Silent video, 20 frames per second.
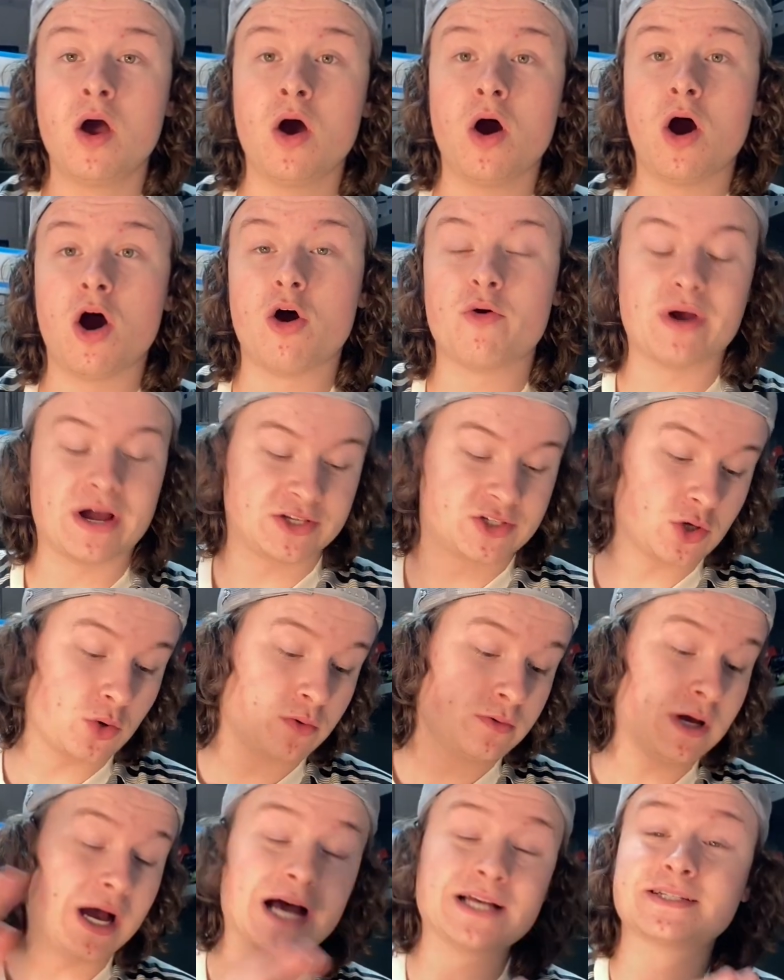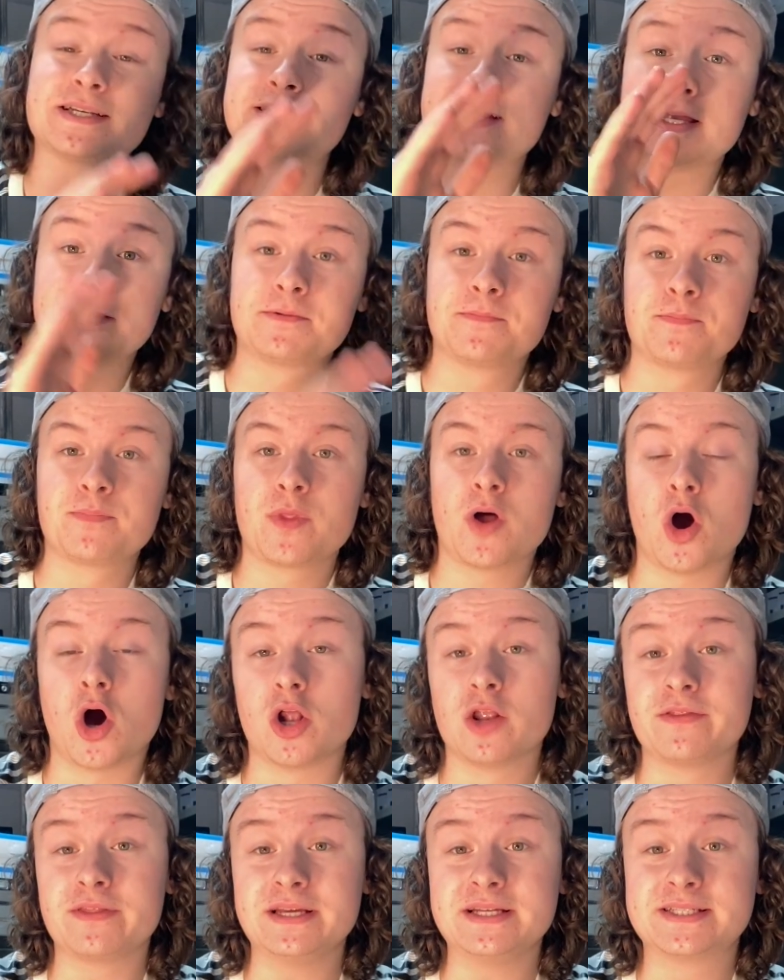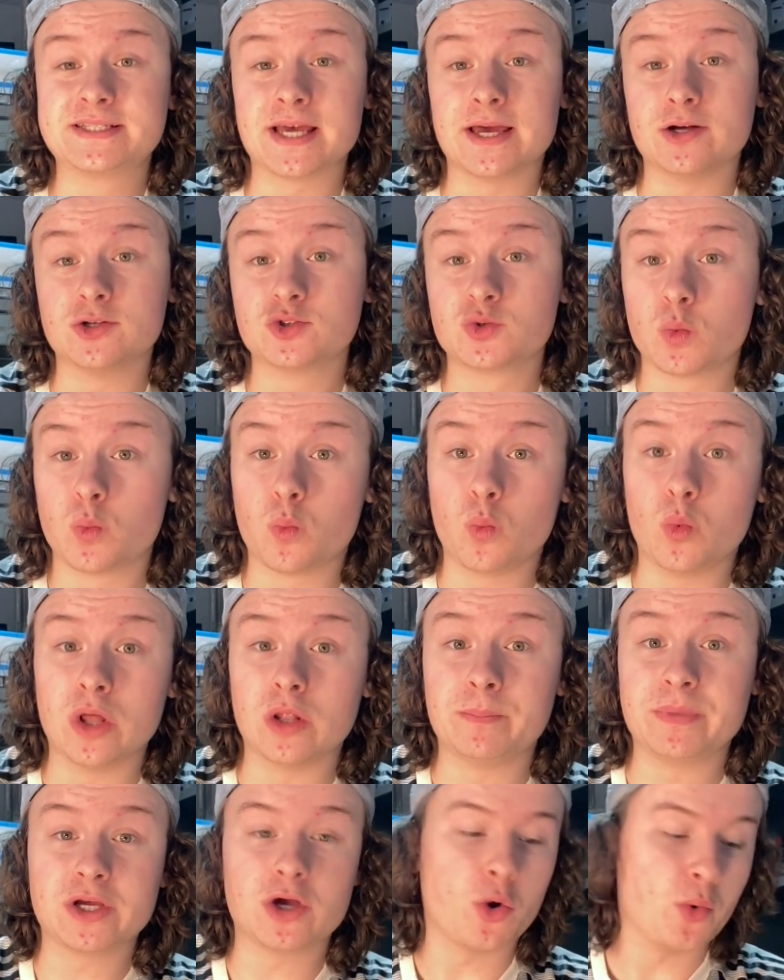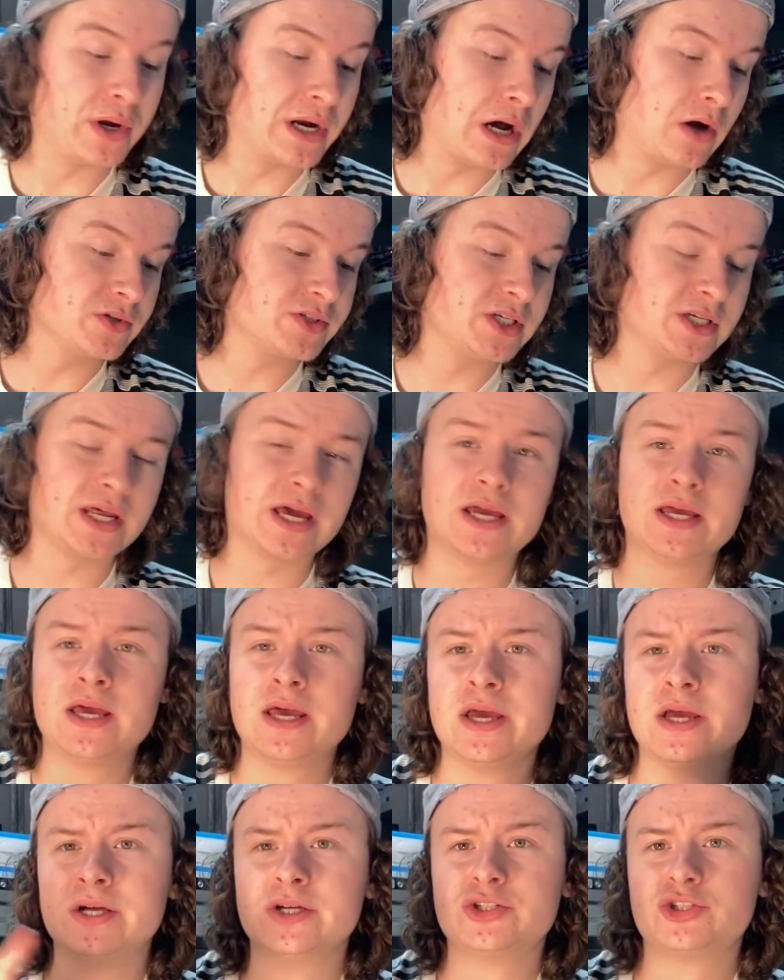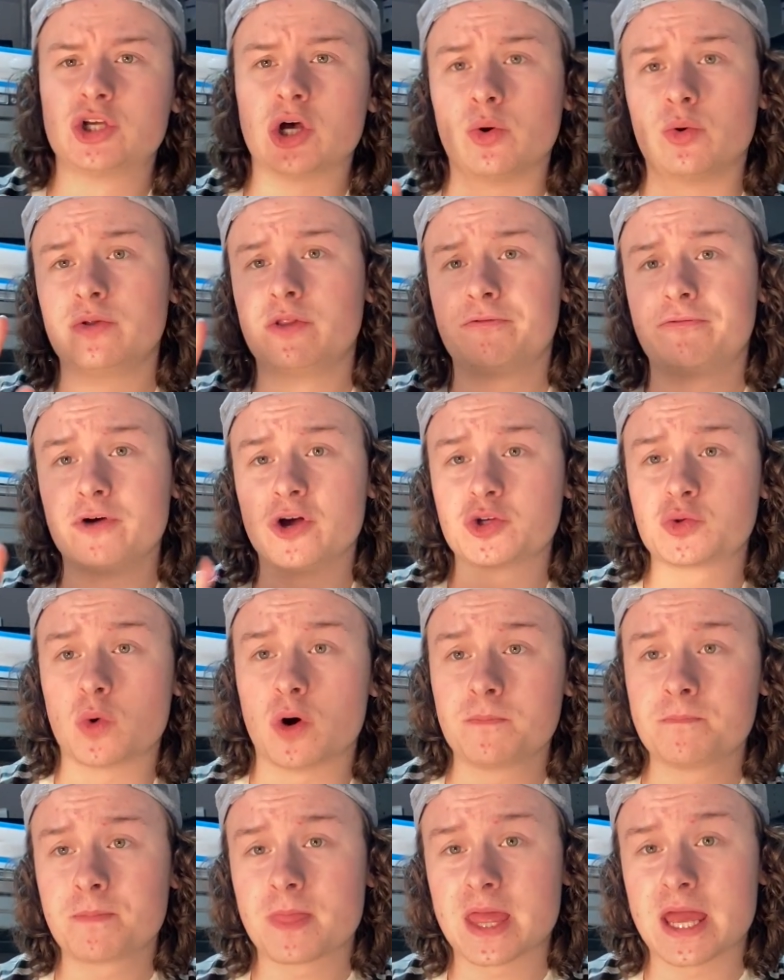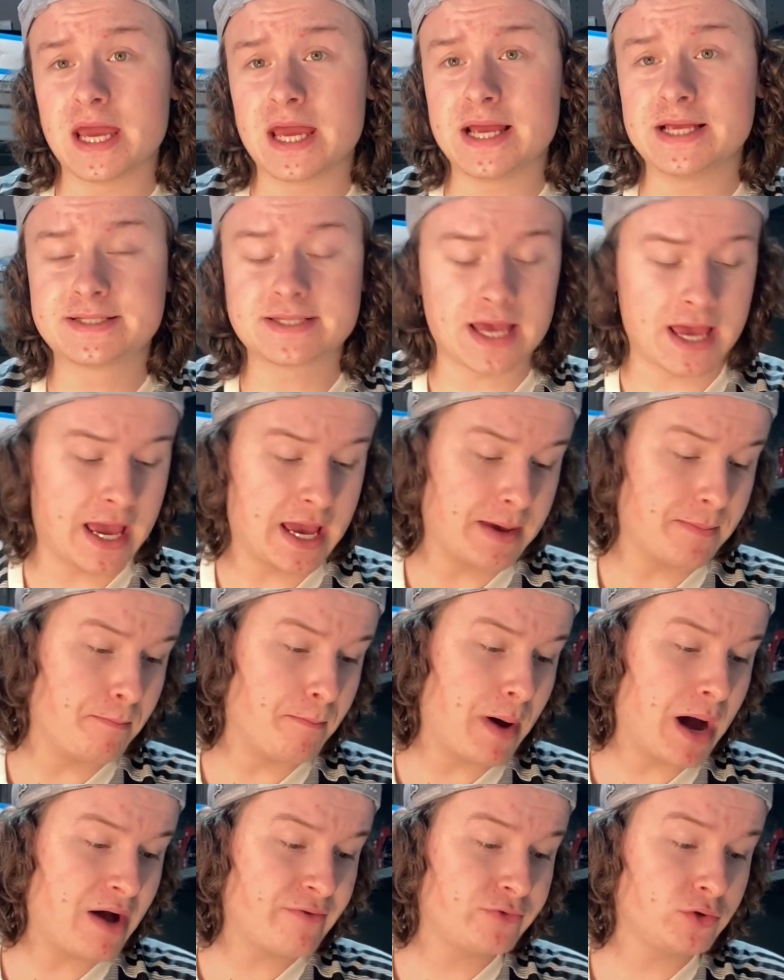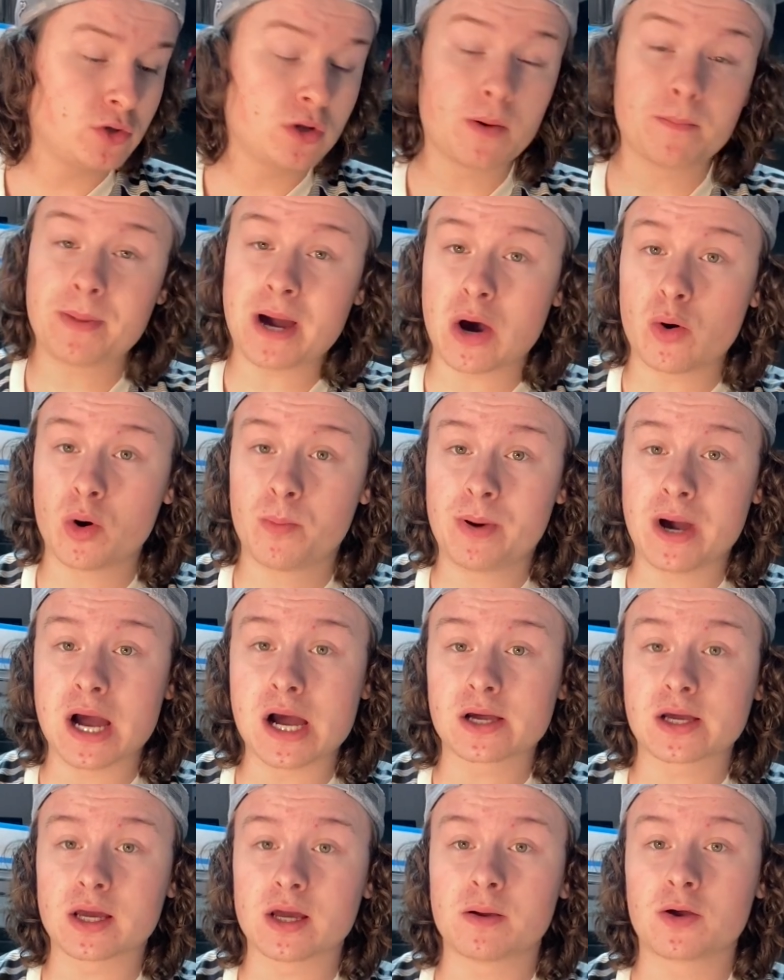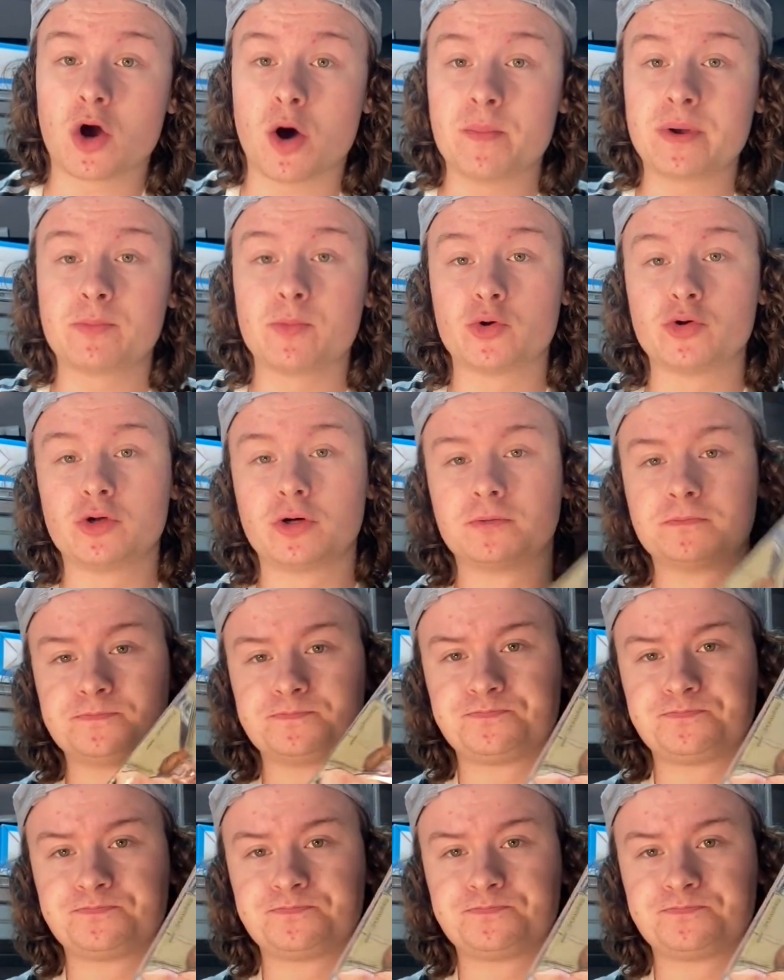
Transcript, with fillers: All right, so as I said, all of these sales will be going out today. So the first one is a Marvel Power Pack comic bundle.